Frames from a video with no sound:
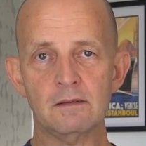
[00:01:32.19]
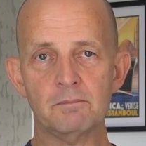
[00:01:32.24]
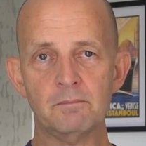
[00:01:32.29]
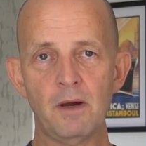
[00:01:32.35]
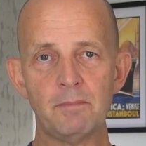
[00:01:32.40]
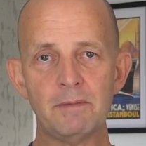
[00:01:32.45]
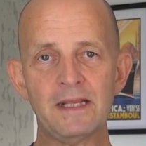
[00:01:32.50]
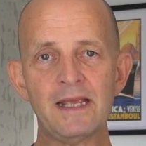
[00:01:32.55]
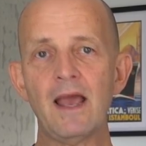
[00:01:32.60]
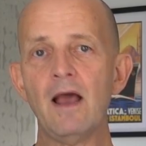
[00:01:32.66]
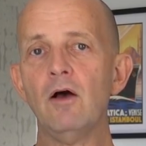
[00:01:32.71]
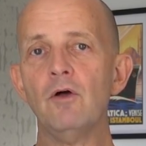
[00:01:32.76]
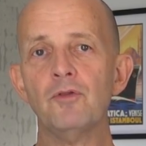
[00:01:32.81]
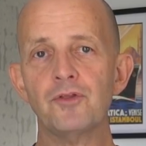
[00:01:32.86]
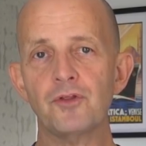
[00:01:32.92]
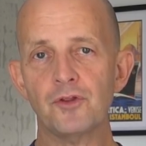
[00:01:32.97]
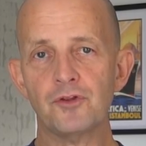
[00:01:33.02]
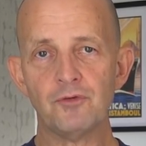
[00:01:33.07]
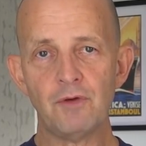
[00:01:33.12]
public health
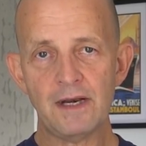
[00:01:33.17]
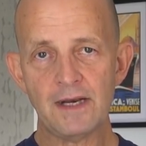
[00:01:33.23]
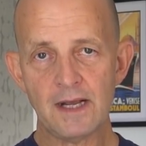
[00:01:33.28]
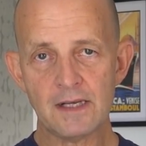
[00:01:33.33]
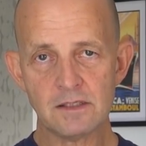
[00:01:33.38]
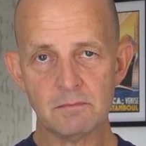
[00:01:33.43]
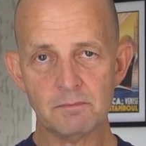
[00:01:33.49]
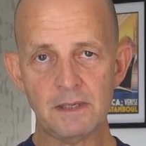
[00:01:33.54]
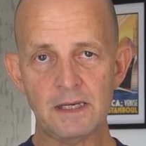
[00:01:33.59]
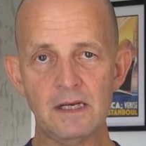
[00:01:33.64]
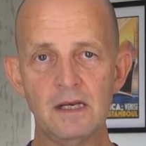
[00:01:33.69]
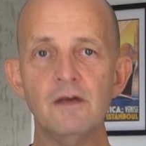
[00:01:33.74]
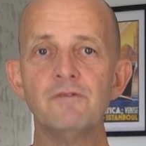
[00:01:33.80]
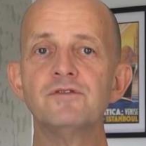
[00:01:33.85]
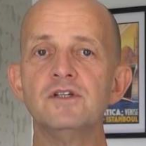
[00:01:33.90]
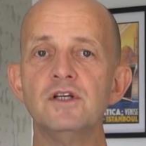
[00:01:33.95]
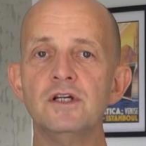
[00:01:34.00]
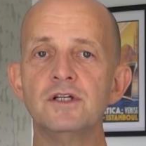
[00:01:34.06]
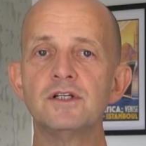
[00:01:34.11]
threat hasn't been
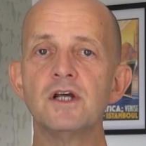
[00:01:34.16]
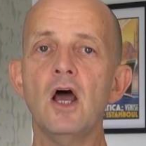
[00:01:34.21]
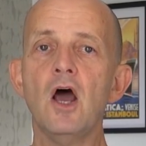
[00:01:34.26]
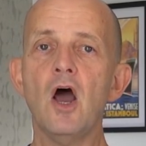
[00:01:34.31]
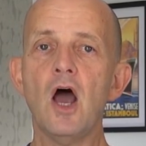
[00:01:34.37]
lifted